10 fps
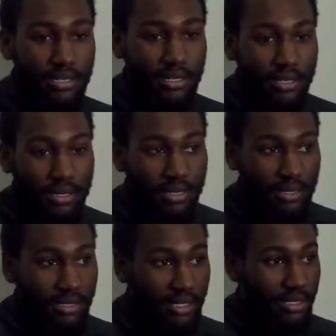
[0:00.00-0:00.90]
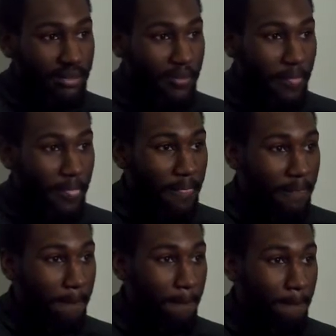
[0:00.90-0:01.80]
Did tonight almost feel like
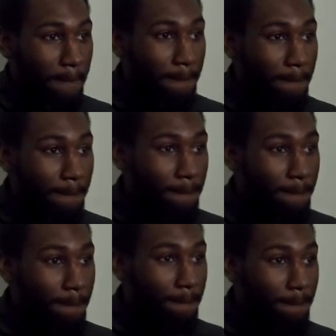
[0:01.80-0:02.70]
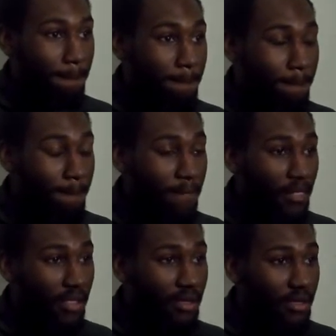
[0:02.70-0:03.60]
things were back to normal for you
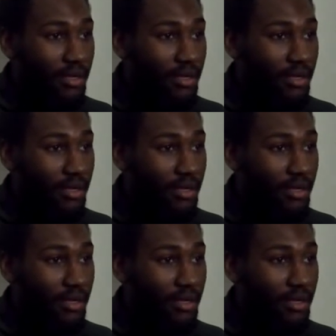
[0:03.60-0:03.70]
guys?